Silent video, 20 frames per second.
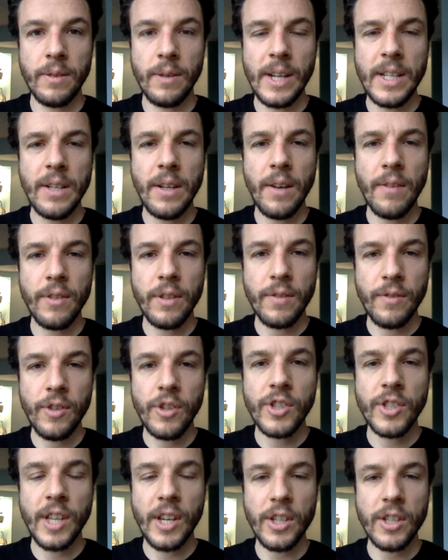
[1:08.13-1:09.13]
Actually, after the
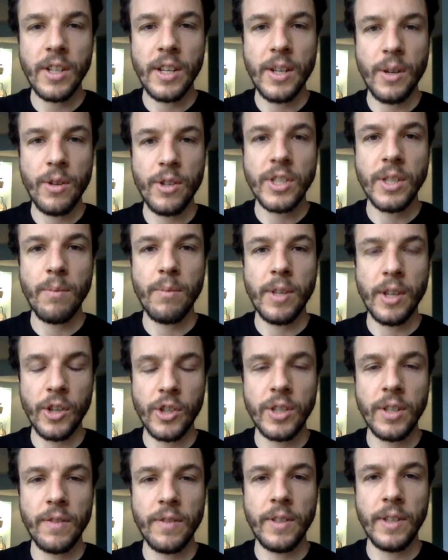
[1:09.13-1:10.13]
first session, I noticed something
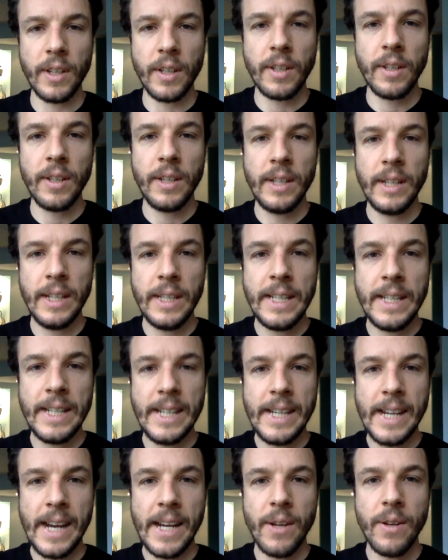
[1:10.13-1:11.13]
shifting.
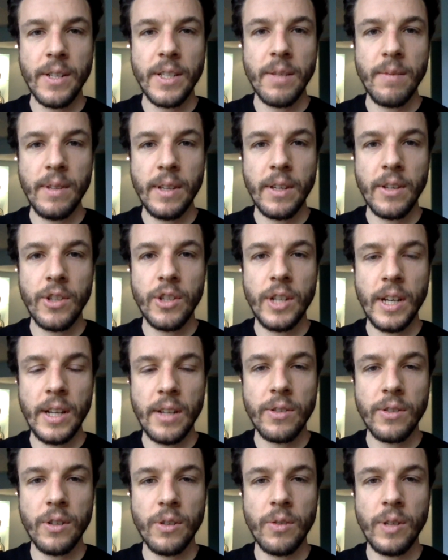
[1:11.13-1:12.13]
I noticed something had
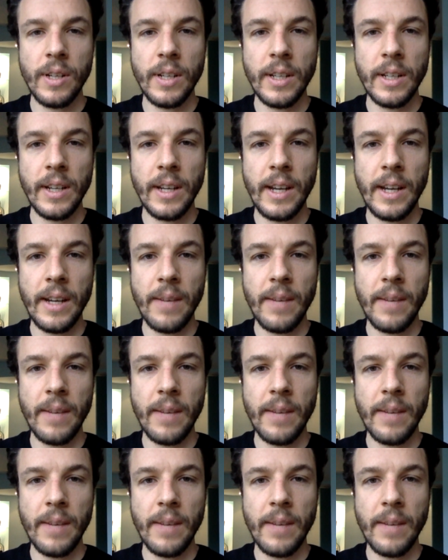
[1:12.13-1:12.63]
changed already.